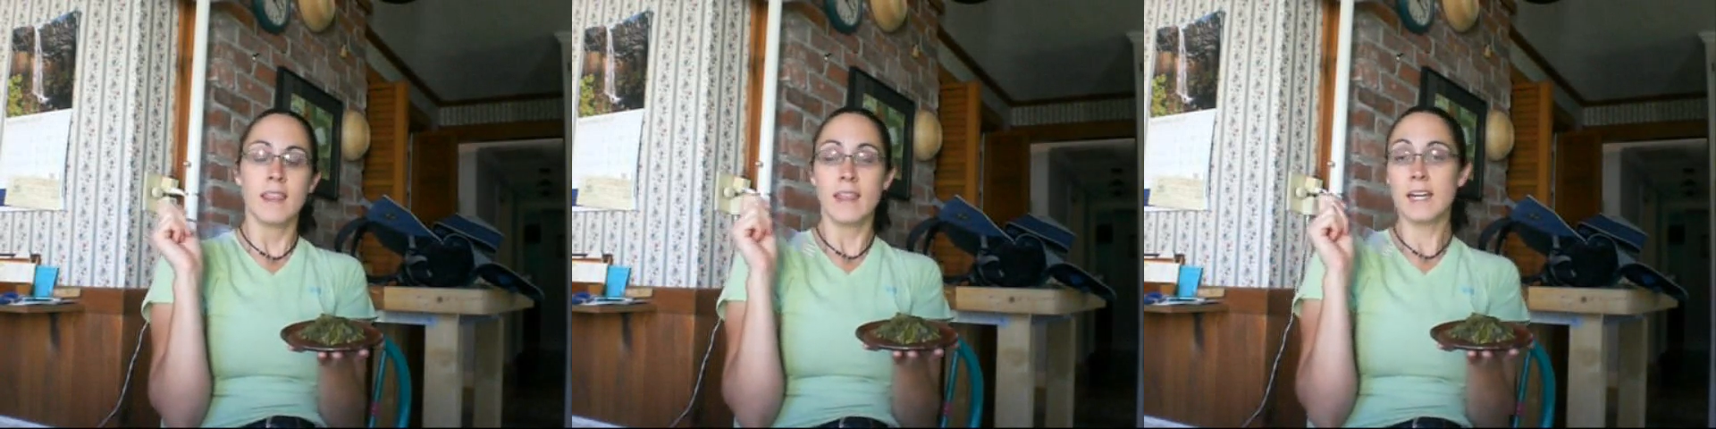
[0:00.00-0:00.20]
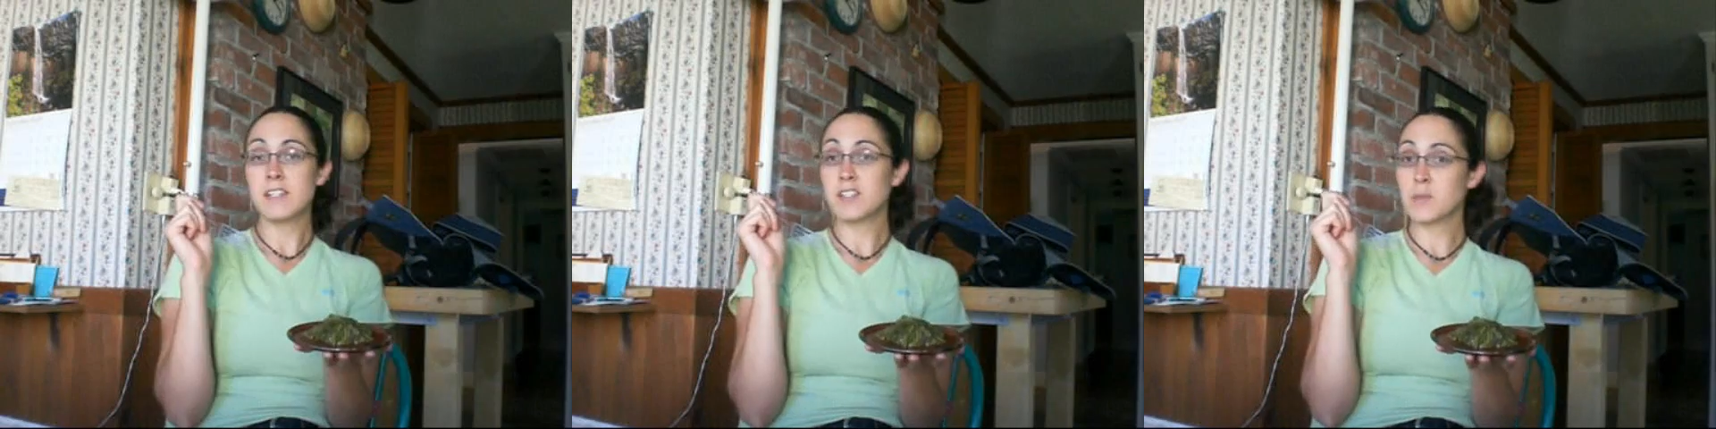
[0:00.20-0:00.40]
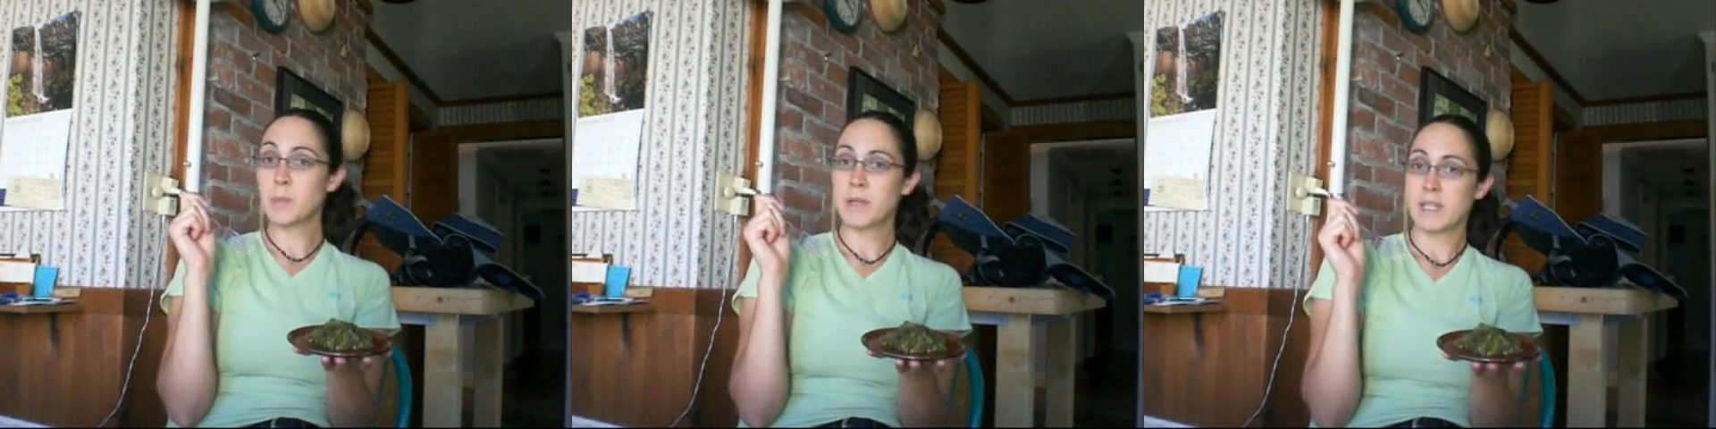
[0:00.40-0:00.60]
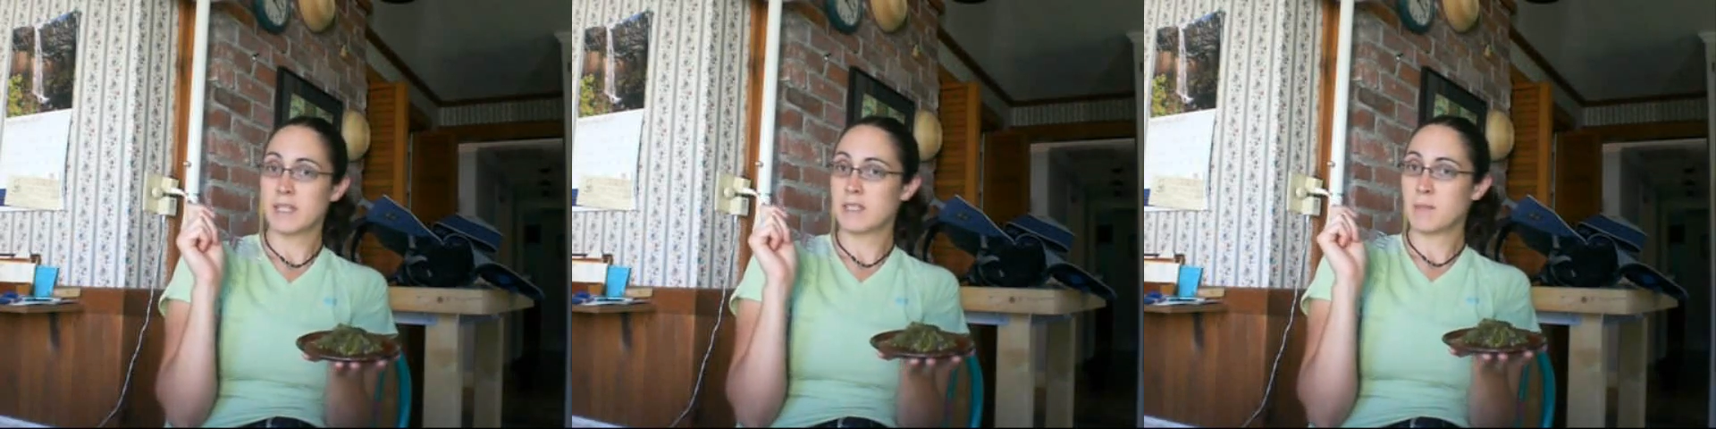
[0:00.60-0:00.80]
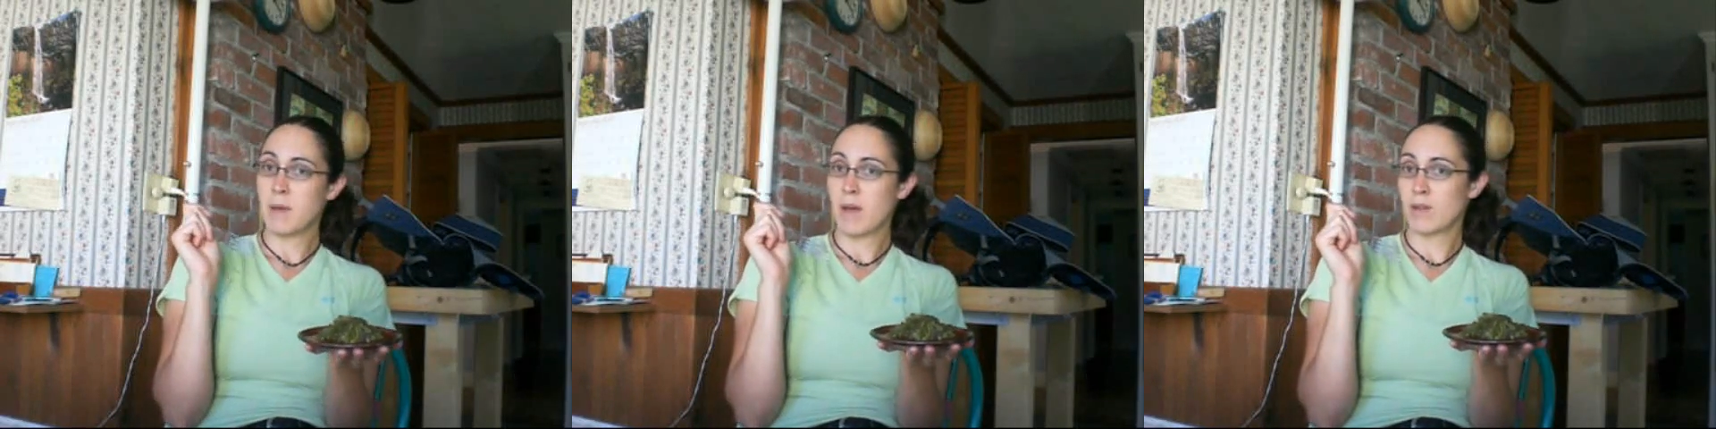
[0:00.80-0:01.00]
that I just
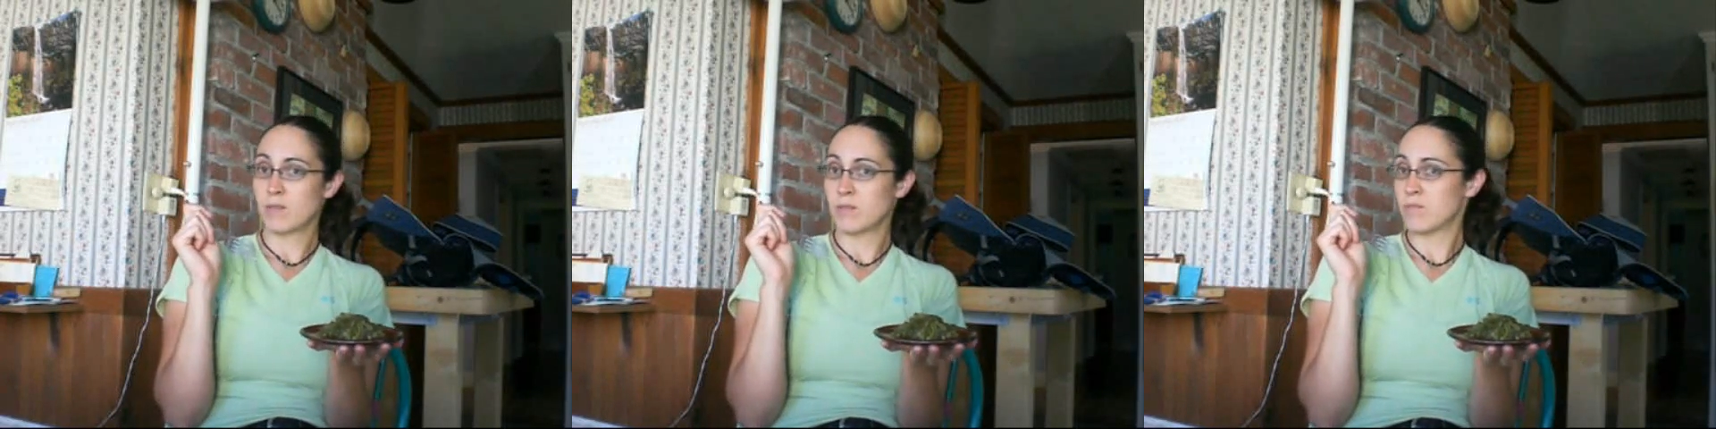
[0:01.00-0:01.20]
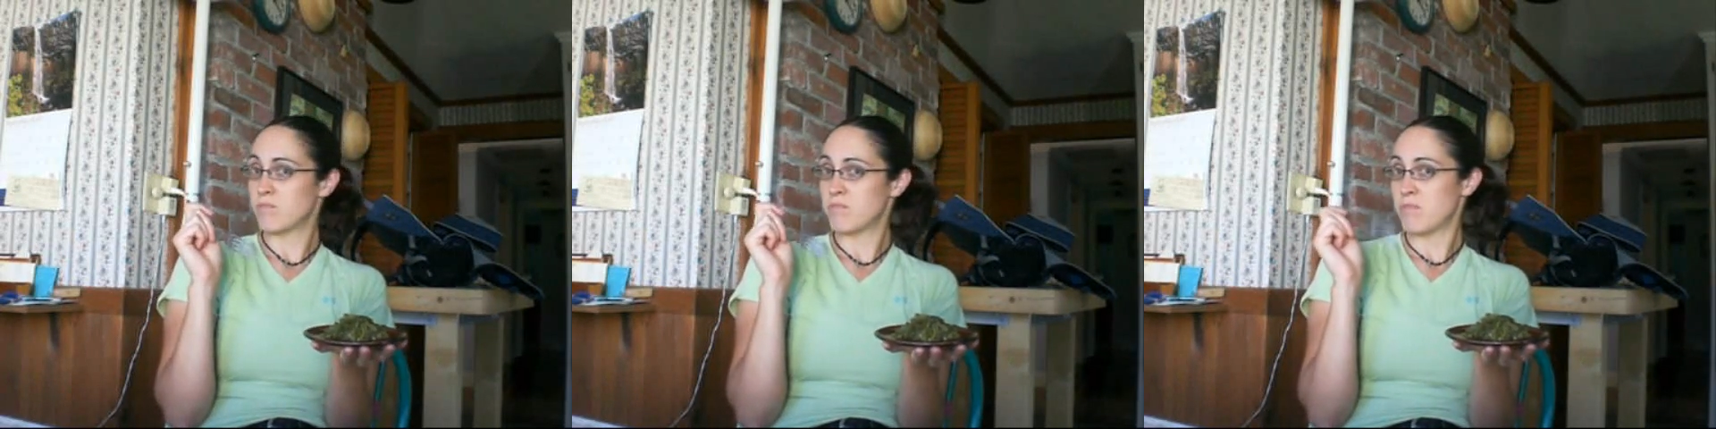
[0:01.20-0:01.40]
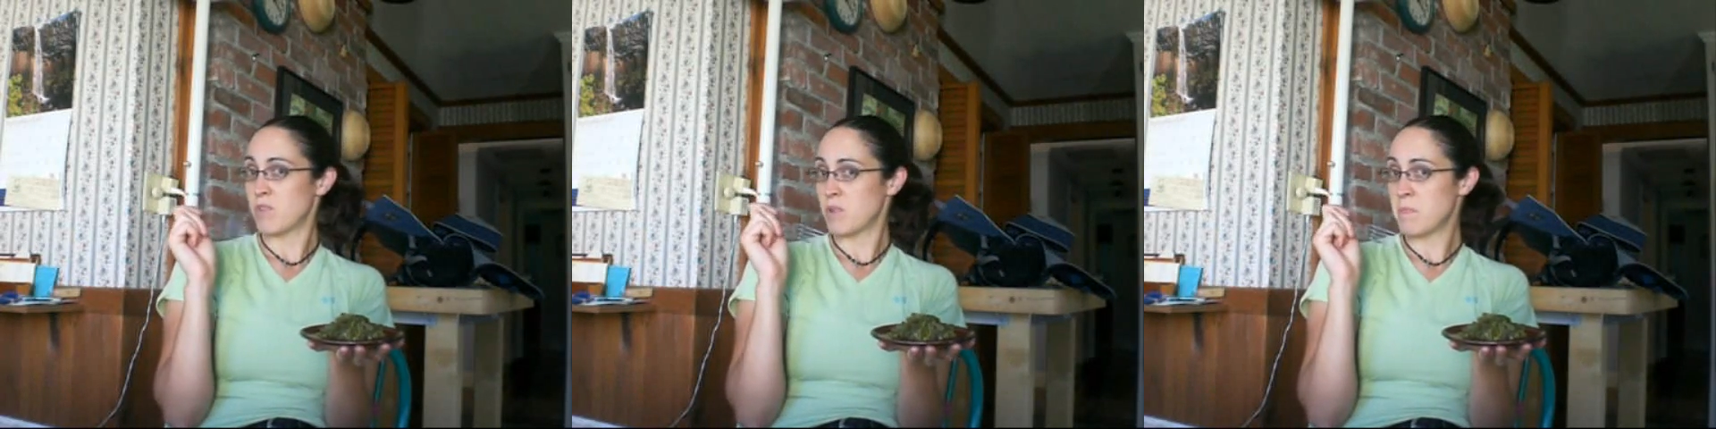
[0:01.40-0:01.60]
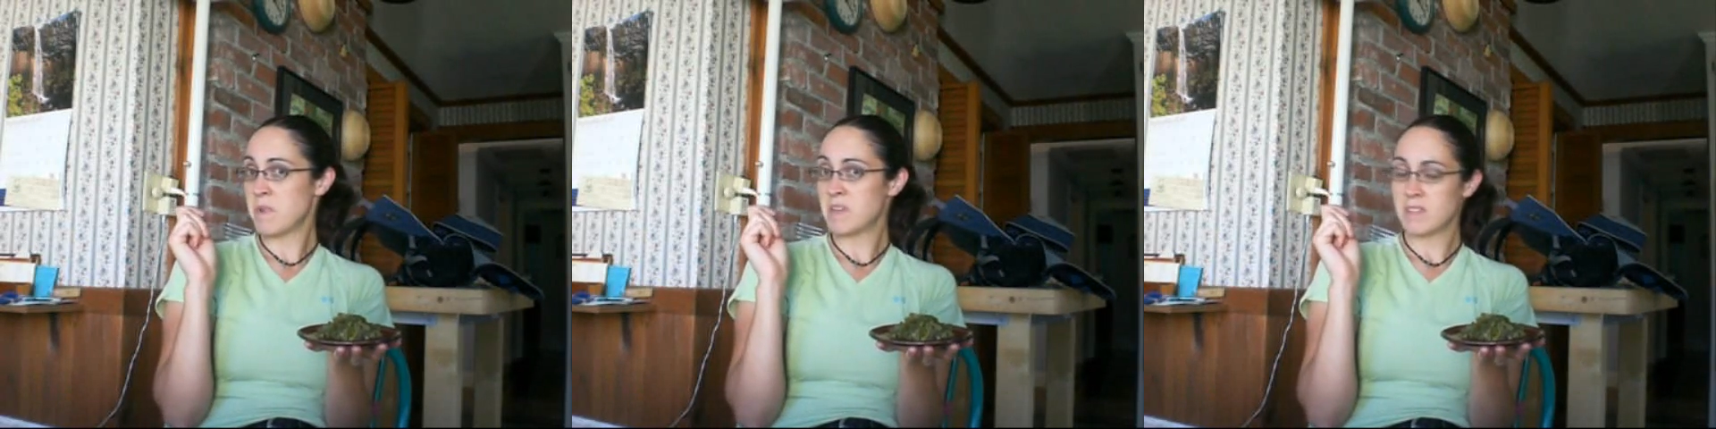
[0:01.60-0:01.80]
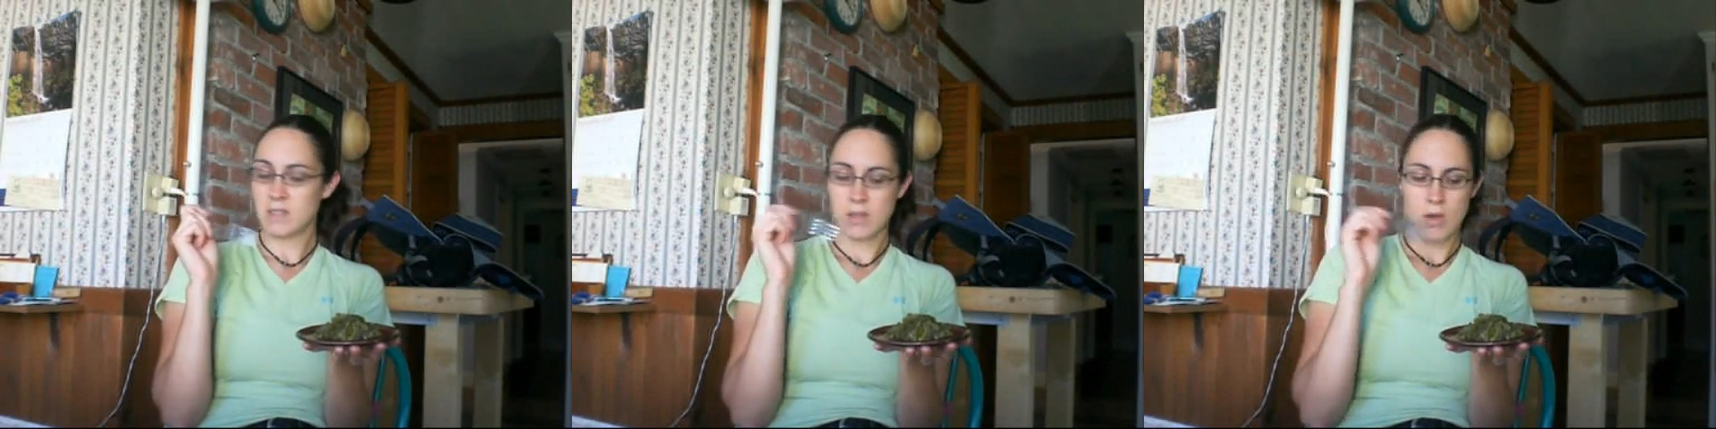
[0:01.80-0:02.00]
picked about 30
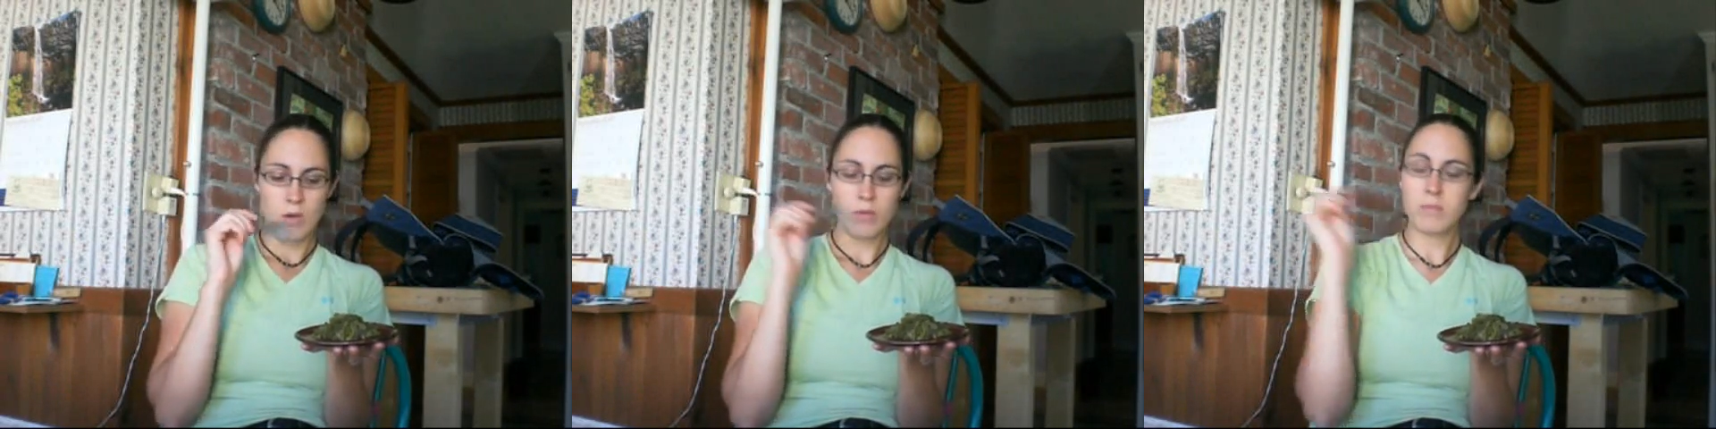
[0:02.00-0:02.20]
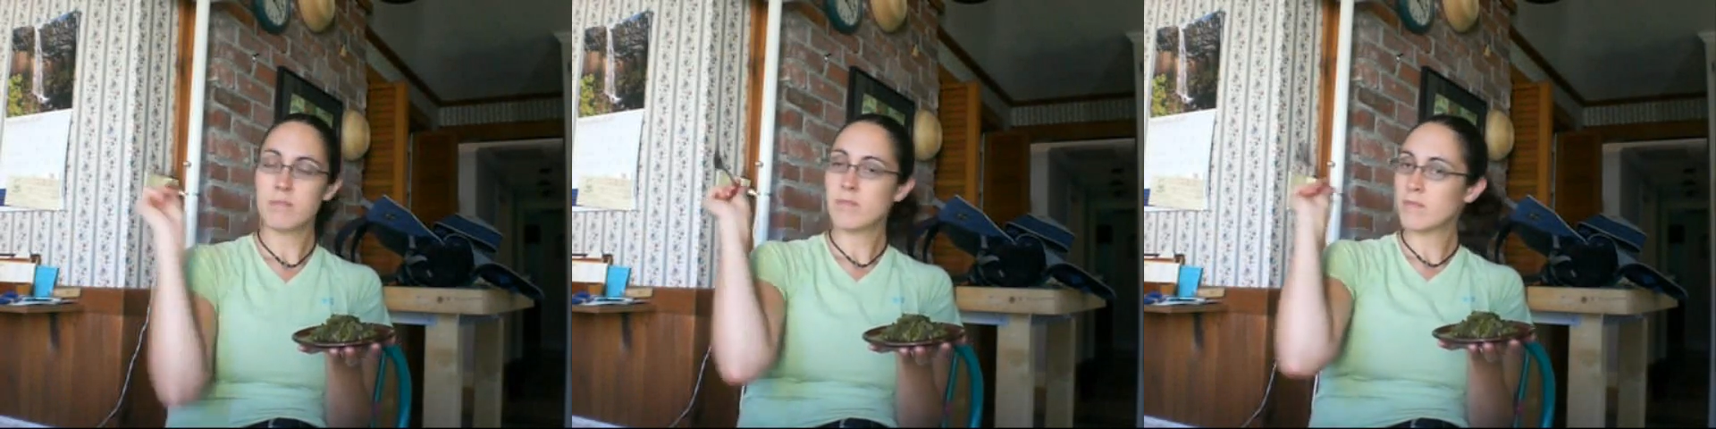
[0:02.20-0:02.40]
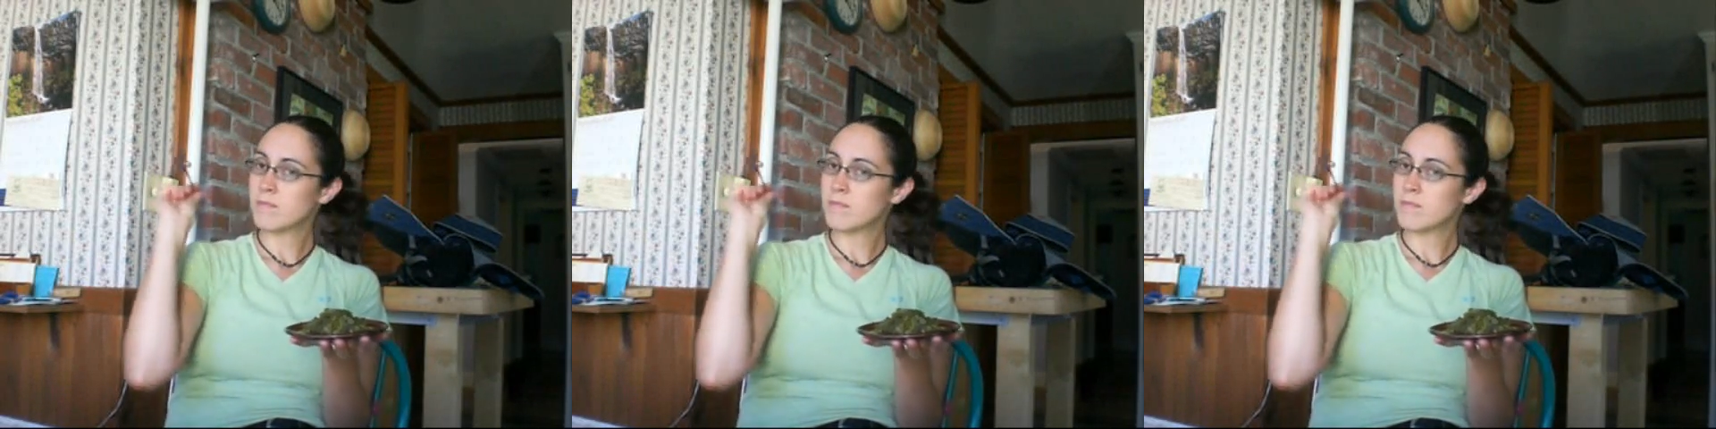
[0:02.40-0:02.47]
minutes ago